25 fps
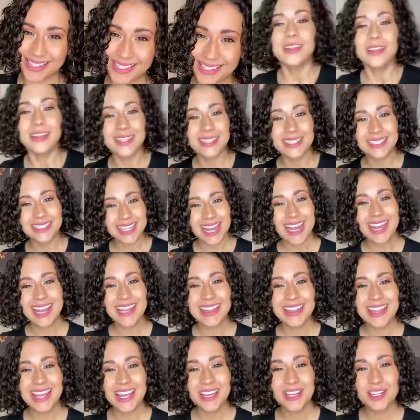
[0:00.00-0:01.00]
The second
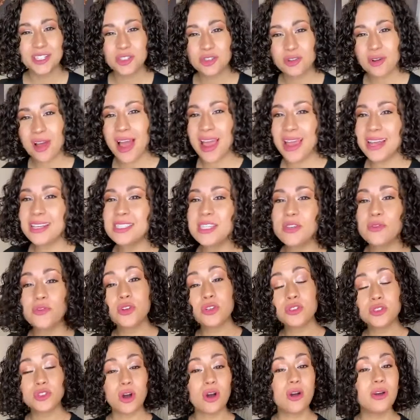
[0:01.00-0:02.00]
thing to try is if your
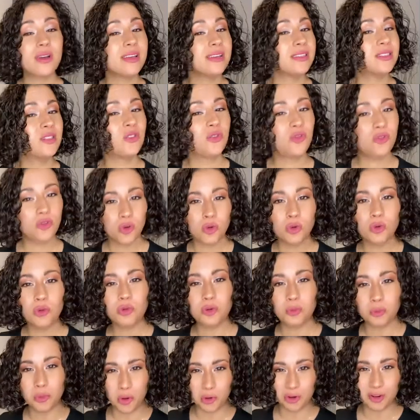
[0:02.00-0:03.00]
dog is food
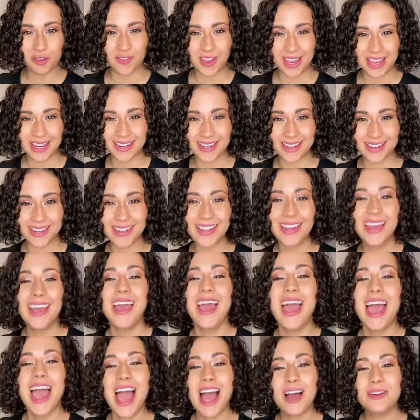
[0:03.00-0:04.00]
motivated.
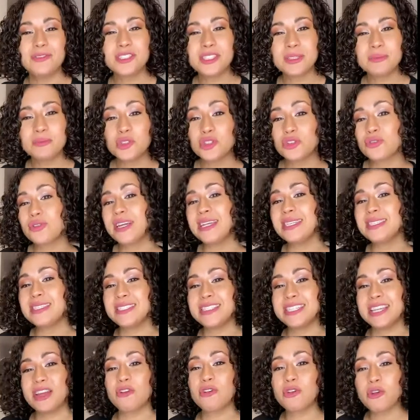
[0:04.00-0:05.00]
Have some treats
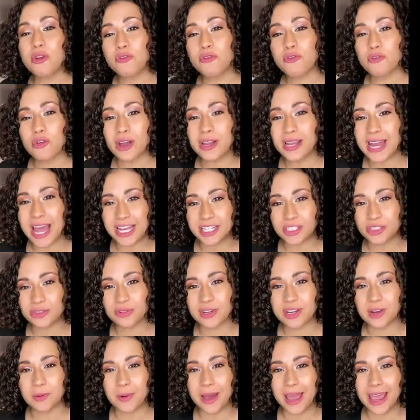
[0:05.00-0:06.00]
near your front
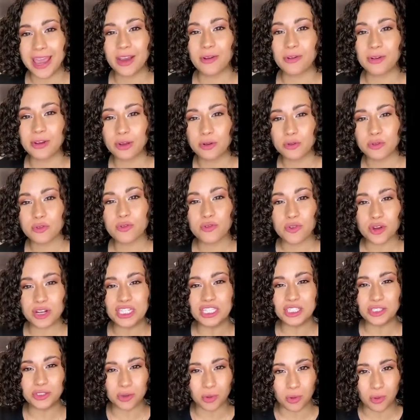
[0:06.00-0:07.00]
entryway or near the front
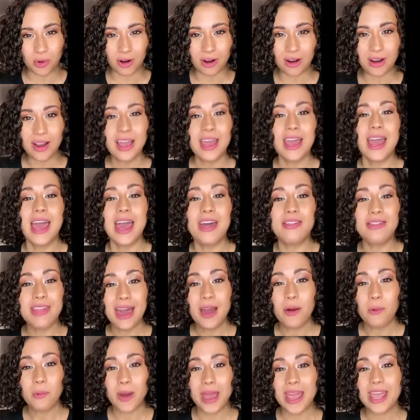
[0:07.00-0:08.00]
door, and
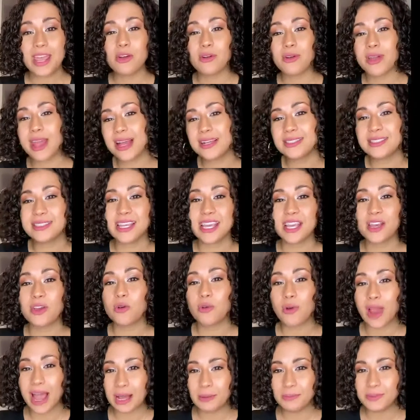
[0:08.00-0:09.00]
that way your guests can
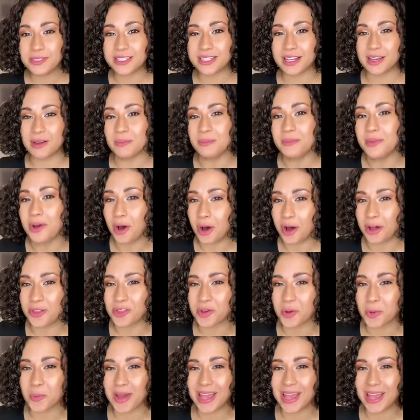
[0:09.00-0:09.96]
grab some on their way